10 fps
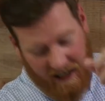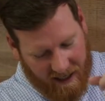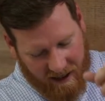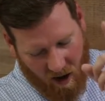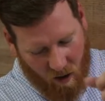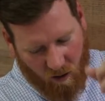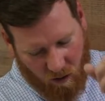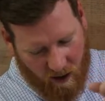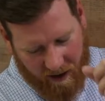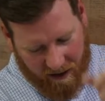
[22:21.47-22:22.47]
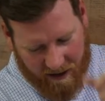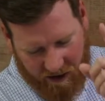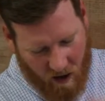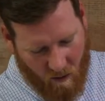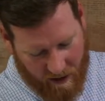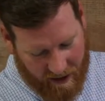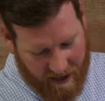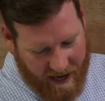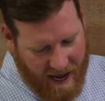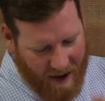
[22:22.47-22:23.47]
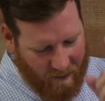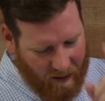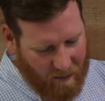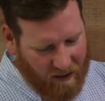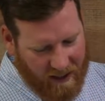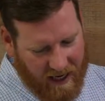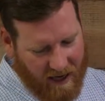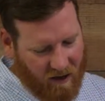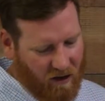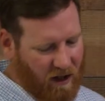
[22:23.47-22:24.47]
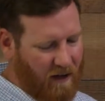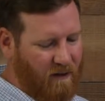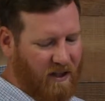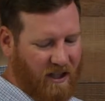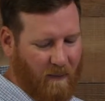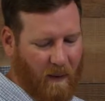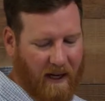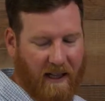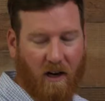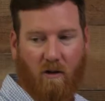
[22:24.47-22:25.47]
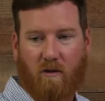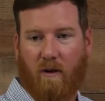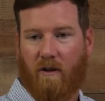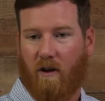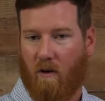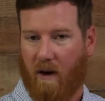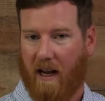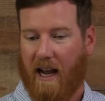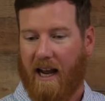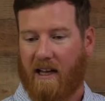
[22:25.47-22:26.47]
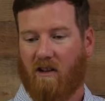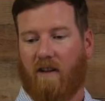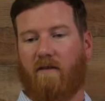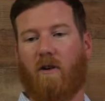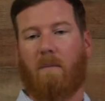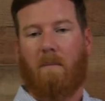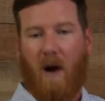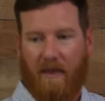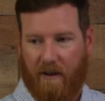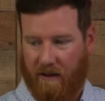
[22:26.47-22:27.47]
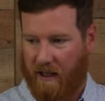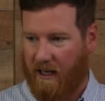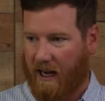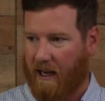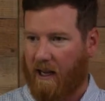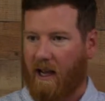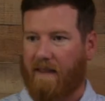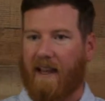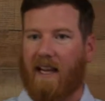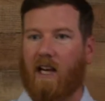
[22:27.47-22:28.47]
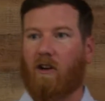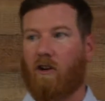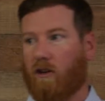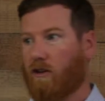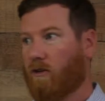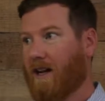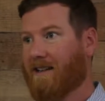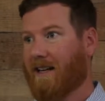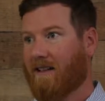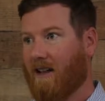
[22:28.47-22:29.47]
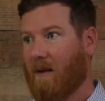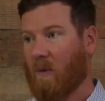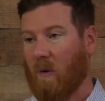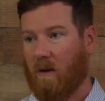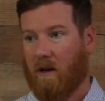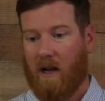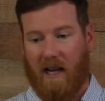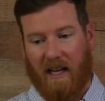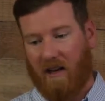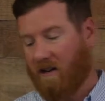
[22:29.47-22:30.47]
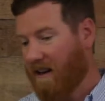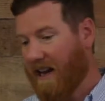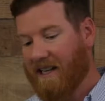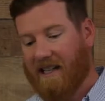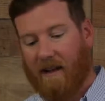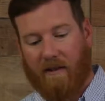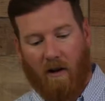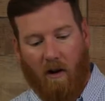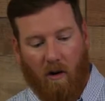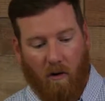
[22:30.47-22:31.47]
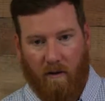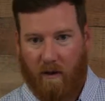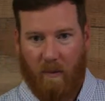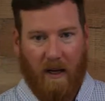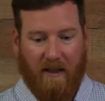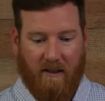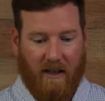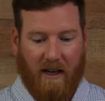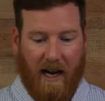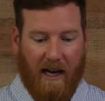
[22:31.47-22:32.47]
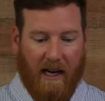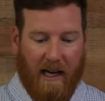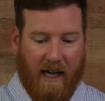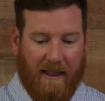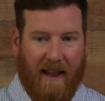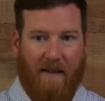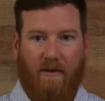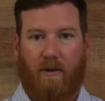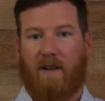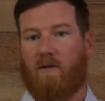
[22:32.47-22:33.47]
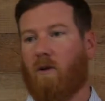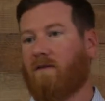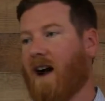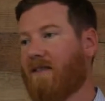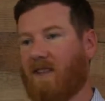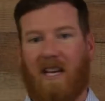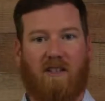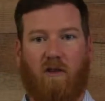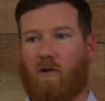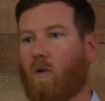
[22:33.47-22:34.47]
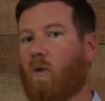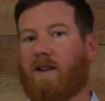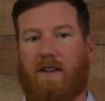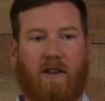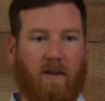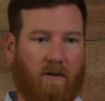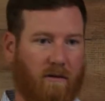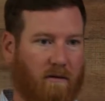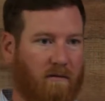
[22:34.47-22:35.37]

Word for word: he knows where he's going. And people today are looking for somebody that knows where they're going. looking for a mother today they can look to as an example. Ladies out there all over the place today. They have three, four, five kids, don't know what to do.